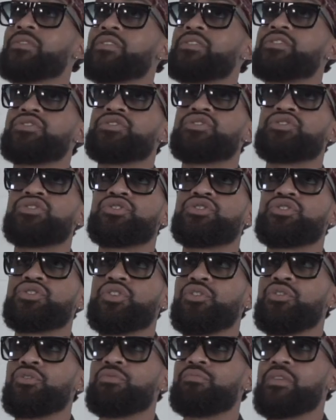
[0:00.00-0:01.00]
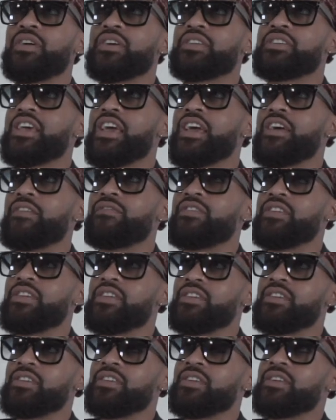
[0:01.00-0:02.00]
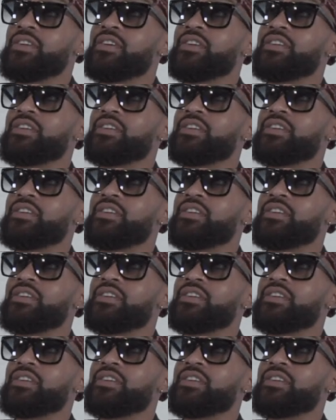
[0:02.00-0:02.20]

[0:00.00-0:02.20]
so much heavy